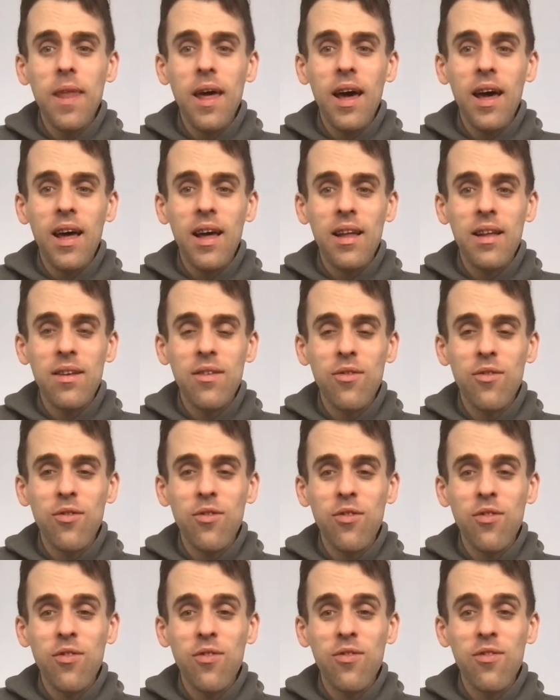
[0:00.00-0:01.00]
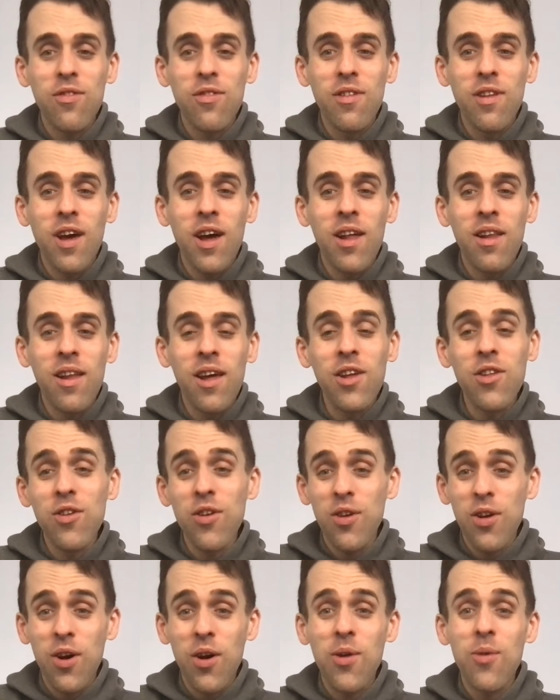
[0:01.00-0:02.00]
And, and, and,
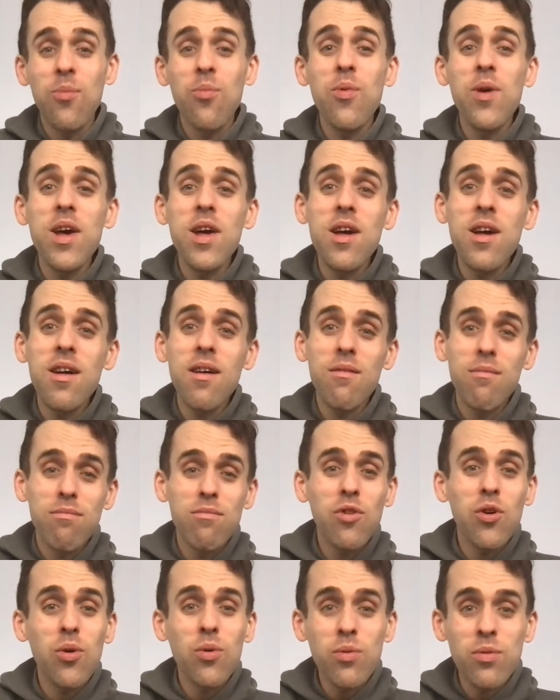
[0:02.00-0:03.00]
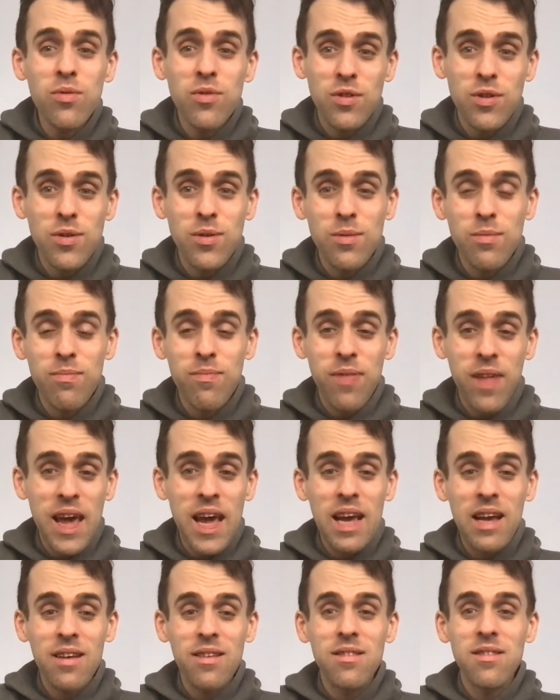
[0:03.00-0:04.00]
you know, we all do
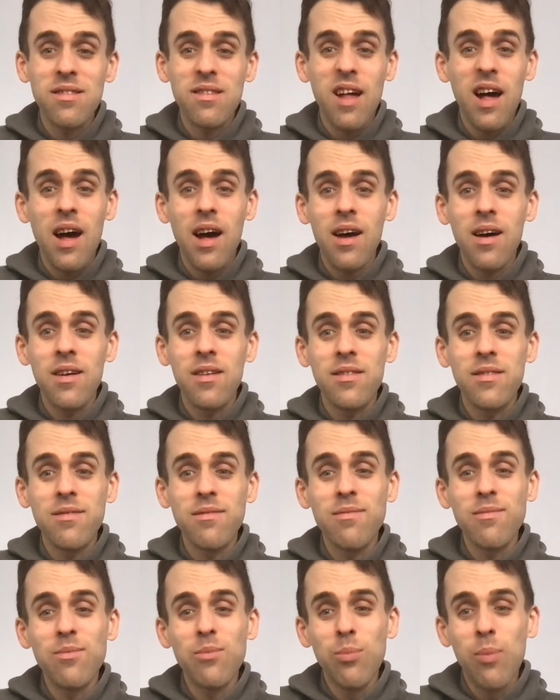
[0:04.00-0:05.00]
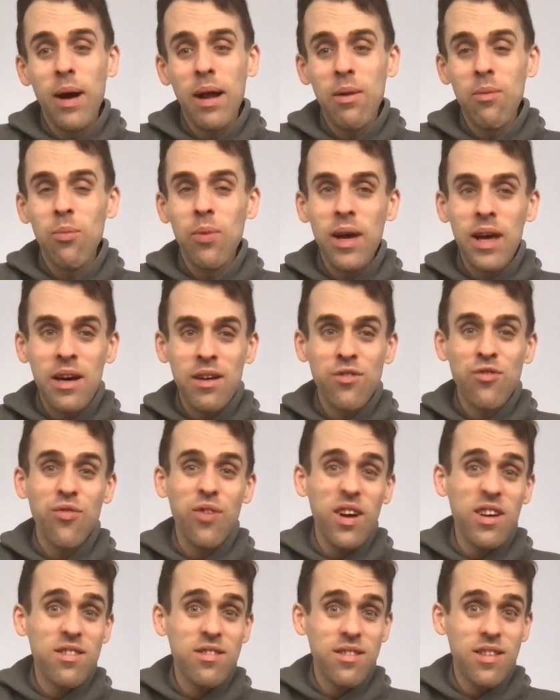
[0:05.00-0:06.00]
things that when we are
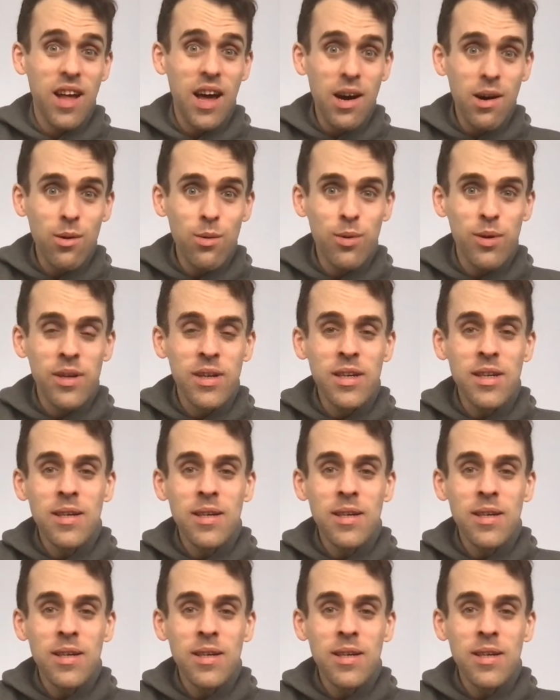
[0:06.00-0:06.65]
stressed out,